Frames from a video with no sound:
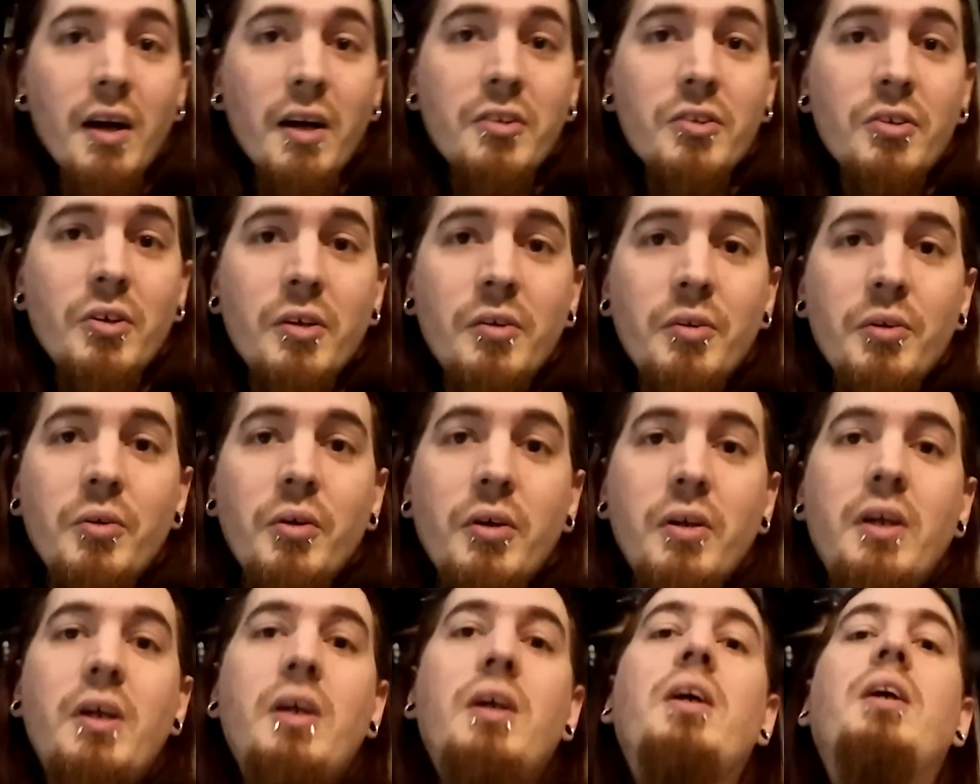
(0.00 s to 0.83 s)
How's it going
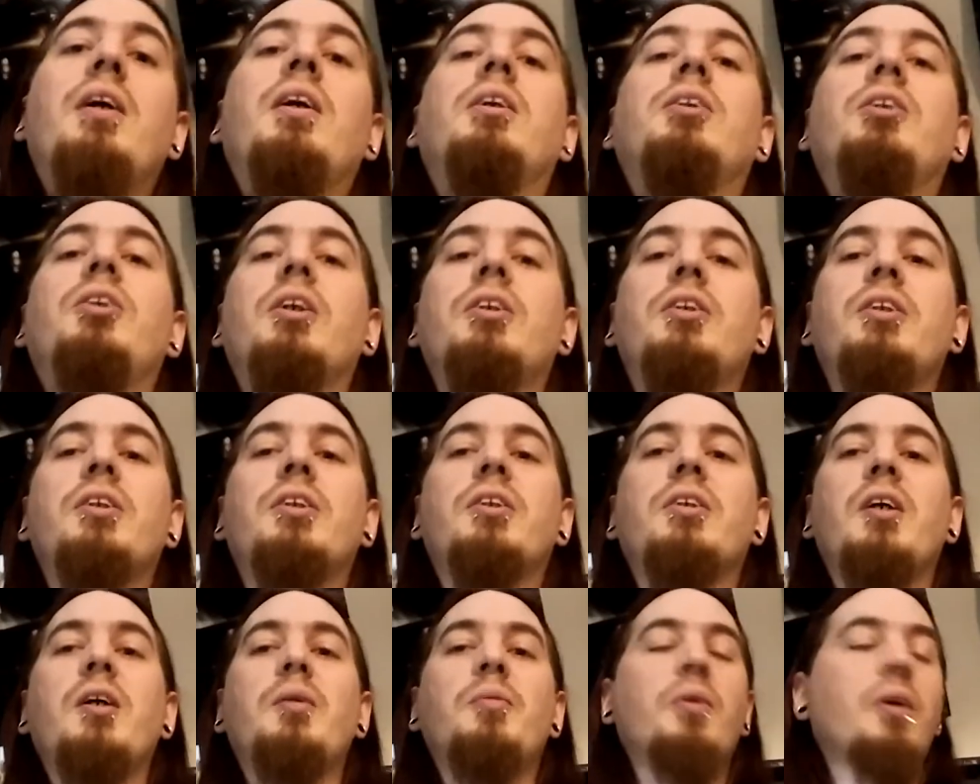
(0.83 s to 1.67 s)
everyone? Jesse
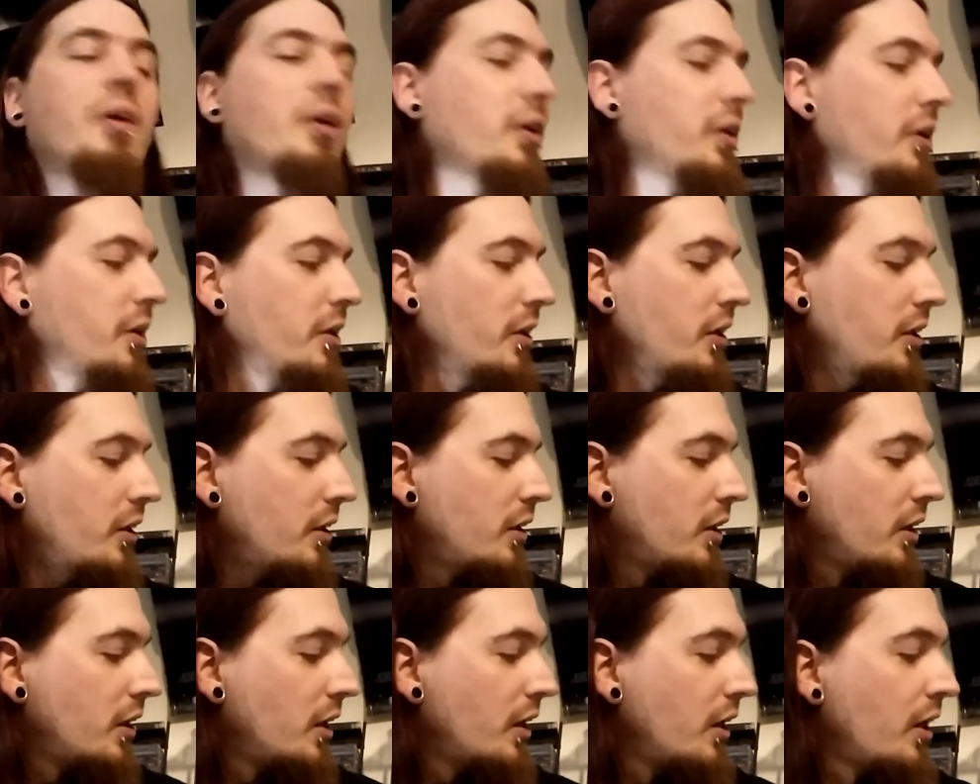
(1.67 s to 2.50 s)
Slamwhorella
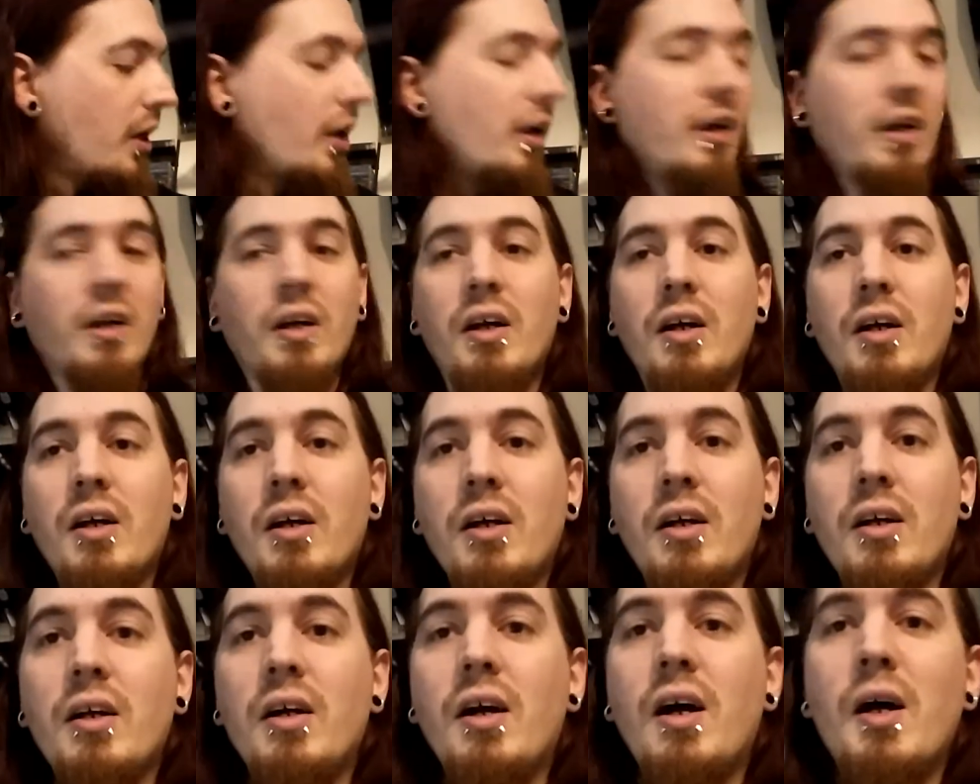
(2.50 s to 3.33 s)
here. Uh,
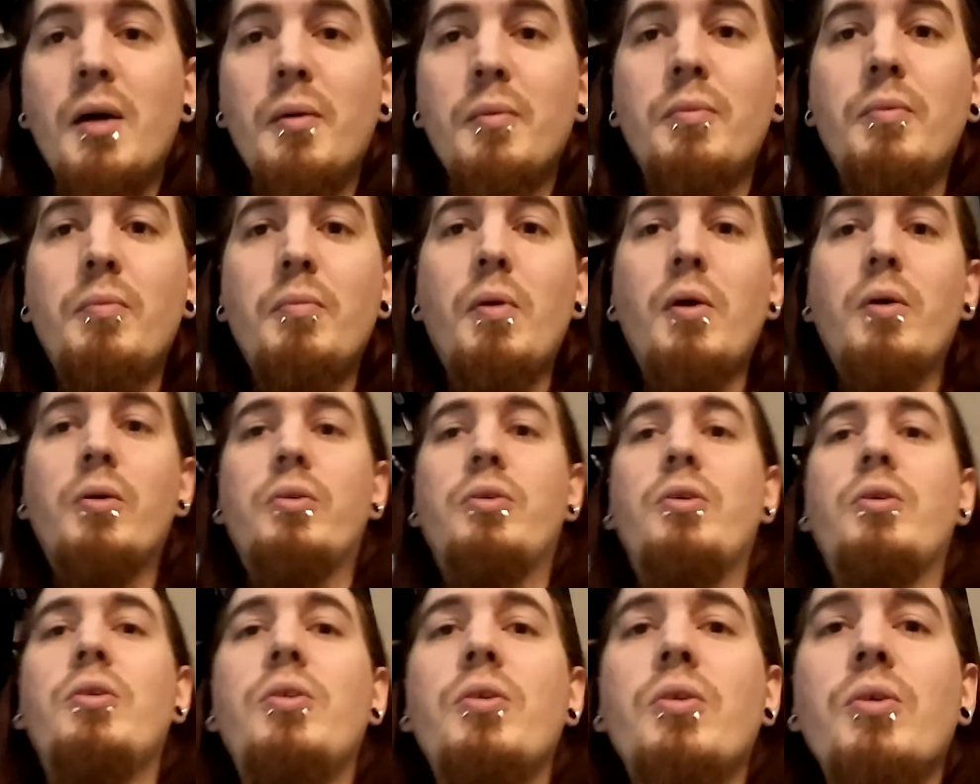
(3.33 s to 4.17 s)
I'm
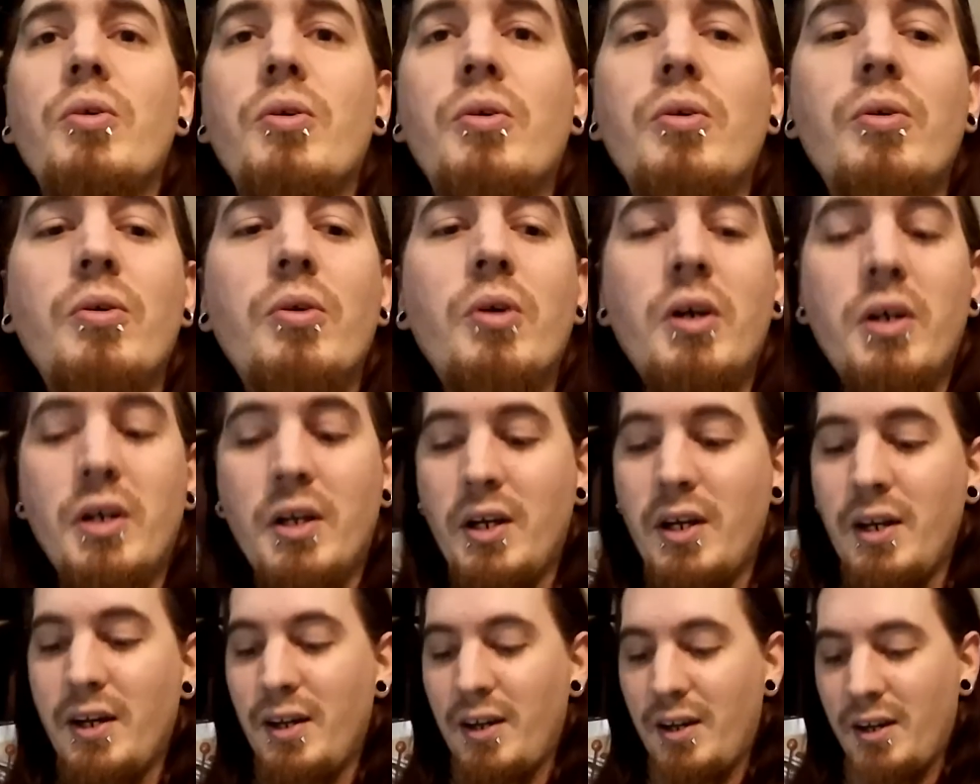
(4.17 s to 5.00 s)
about to do
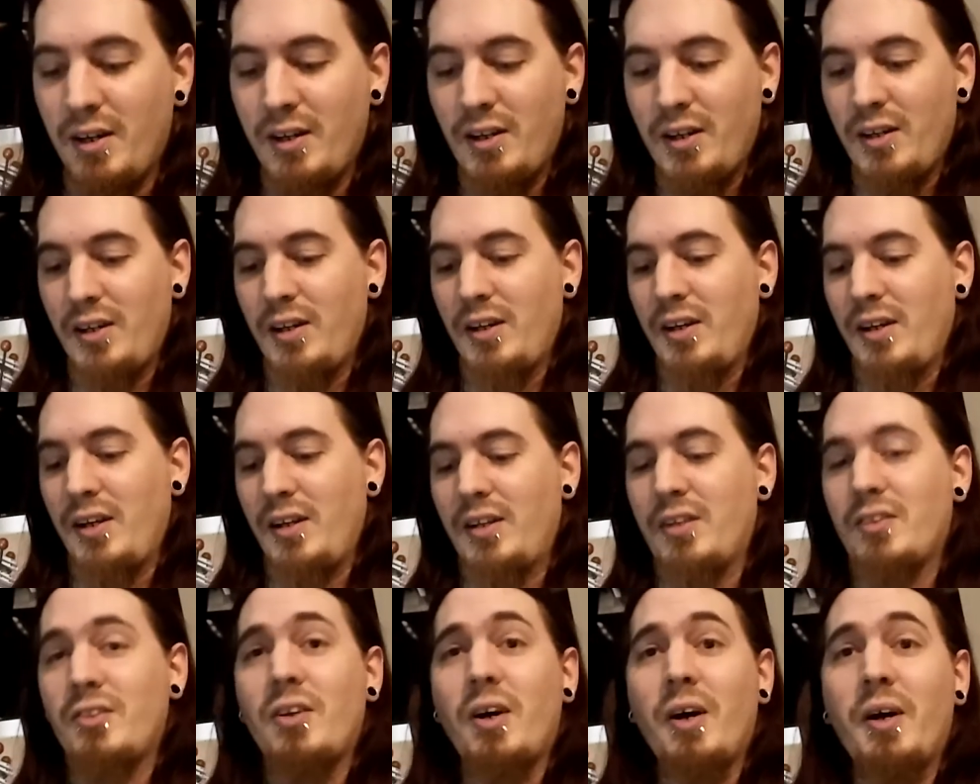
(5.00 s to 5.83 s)

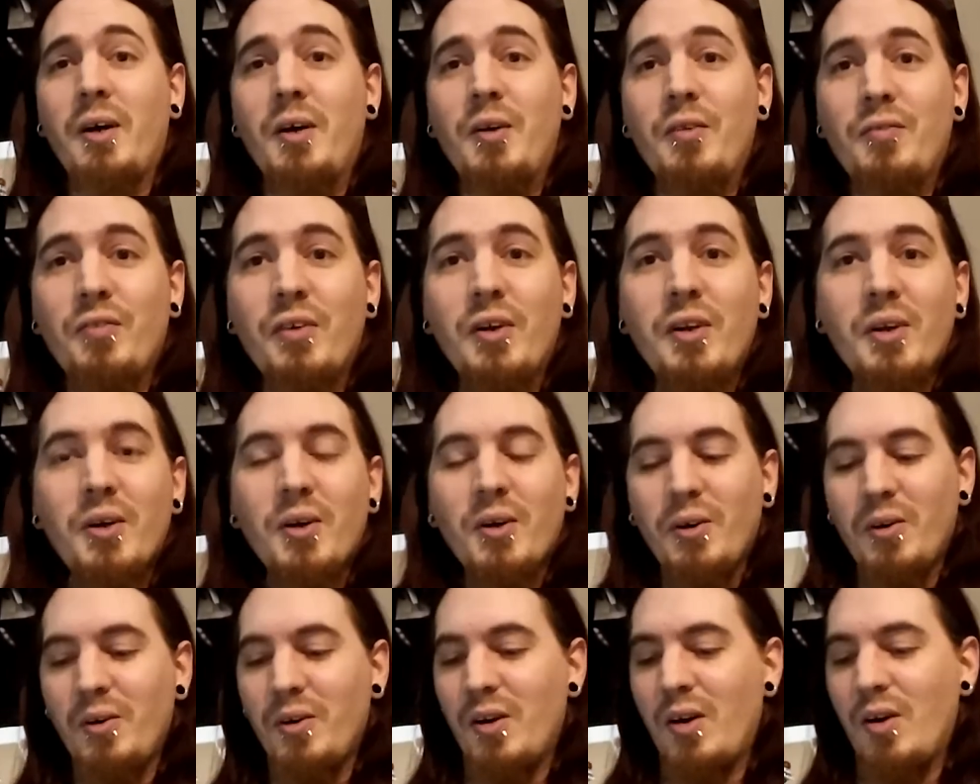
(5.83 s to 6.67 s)
an entire
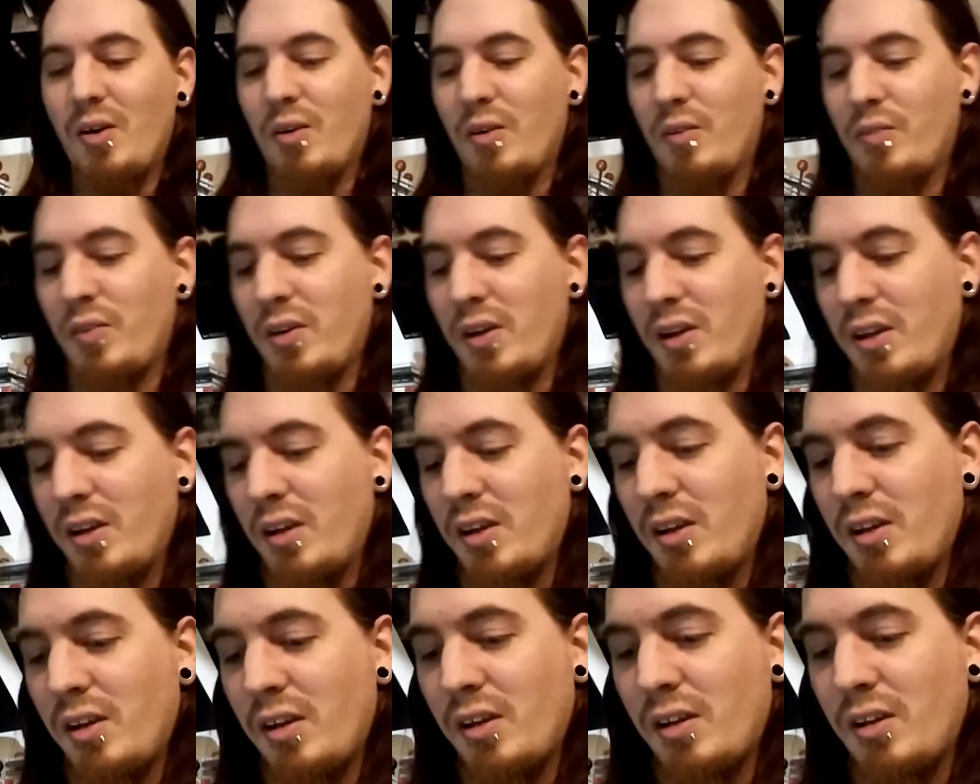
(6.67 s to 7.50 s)
video of
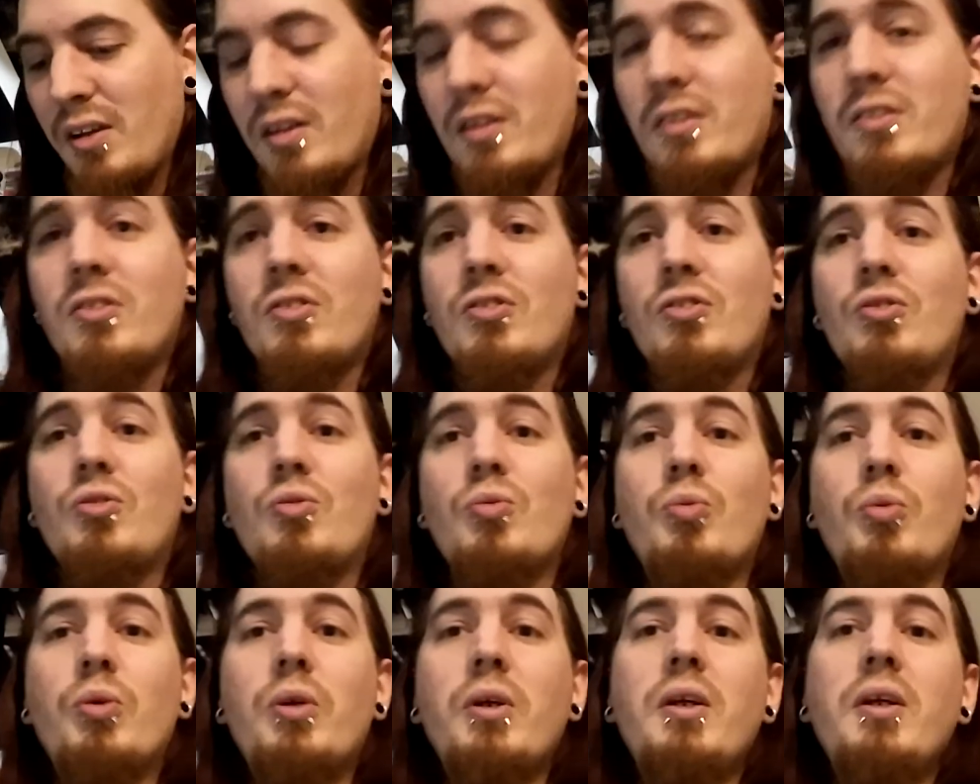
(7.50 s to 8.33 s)

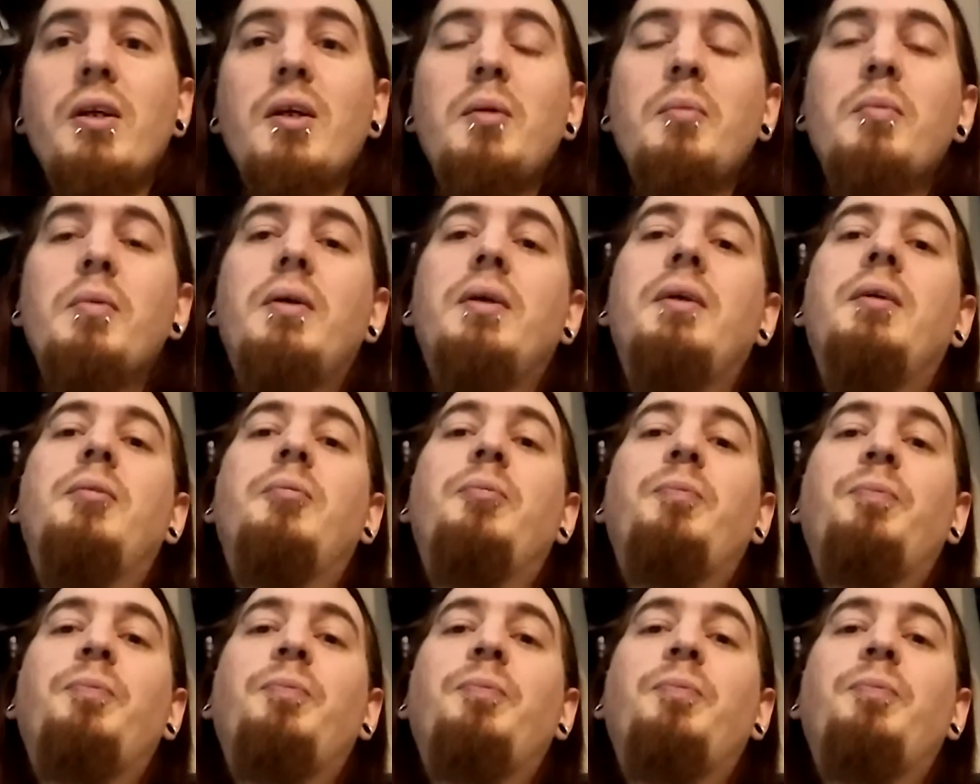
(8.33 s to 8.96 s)
extreme